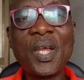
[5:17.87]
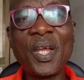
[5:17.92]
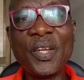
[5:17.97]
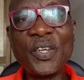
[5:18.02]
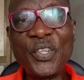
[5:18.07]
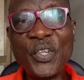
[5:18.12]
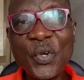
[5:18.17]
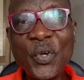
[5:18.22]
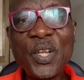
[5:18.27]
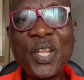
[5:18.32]

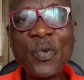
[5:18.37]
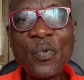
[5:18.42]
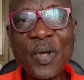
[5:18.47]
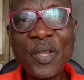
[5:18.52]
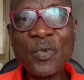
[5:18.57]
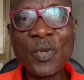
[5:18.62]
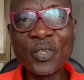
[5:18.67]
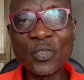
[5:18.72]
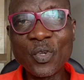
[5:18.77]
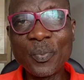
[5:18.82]
the only way
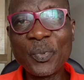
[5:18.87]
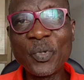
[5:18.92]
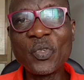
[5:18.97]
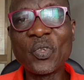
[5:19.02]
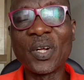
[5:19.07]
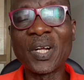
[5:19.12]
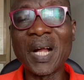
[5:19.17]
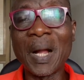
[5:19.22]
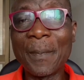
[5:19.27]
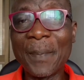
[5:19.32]
you also build
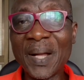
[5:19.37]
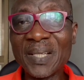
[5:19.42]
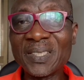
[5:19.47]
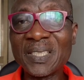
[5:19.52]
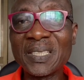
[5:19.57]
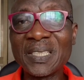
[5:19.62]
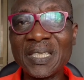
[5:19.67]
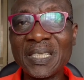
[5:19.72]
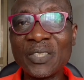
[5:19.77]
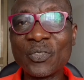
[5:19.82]
your
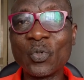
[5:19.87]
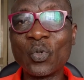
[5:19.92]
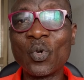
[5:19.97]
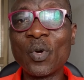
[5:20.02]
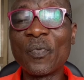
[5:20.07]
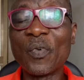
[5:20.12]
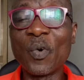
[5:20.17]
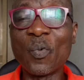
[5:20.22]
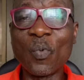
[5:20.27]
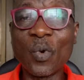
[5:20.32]
capacity is to go
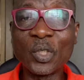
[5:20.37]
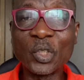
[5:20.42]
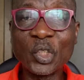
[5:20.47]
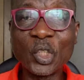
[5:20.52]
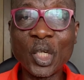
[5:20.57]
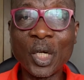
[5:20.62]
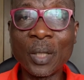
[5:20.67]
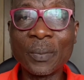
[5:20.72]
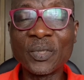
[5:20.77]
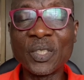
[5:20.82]
for
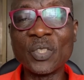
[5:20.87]
workshops,